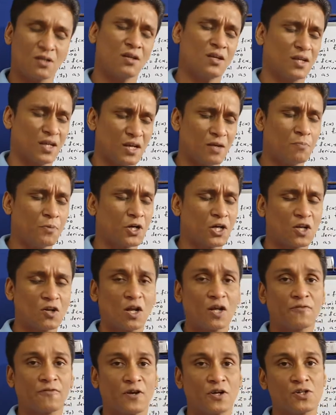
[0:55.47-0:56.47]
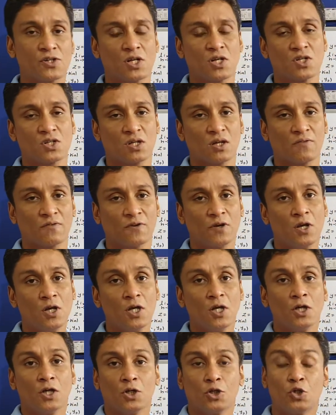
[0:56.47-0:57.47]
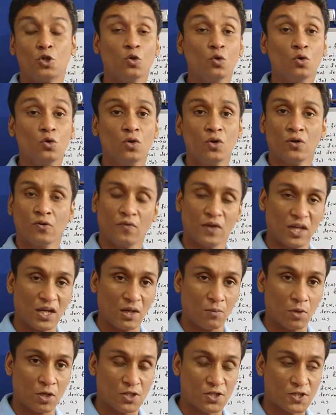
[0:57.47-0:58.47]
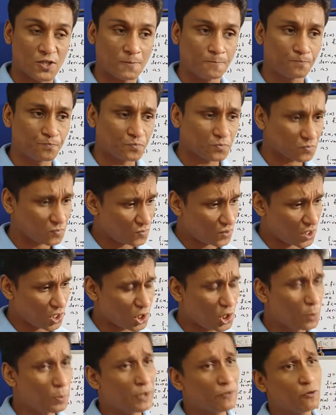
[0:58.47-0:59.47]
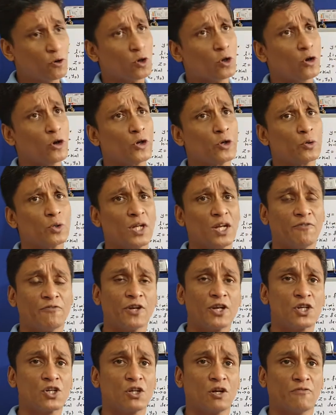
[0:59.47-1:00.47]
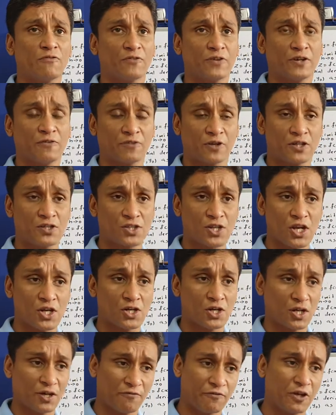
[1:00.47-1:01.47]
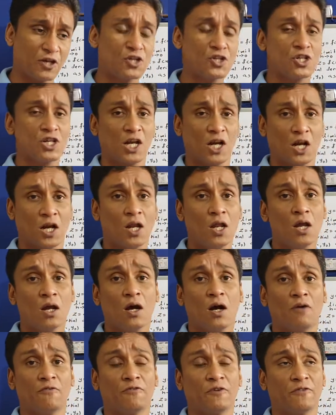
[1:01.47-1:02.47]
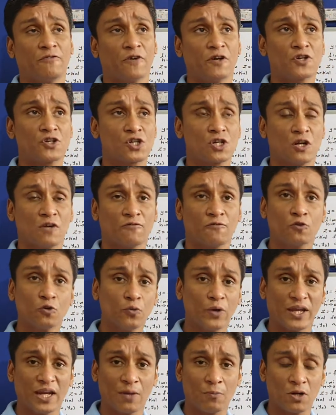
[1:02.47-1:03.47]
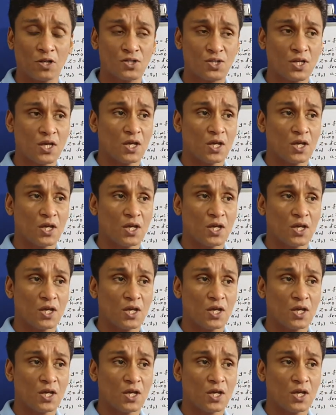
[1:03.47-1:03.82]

in particular functions of two variables. Now, before going to the definition of differential of a function of two variables,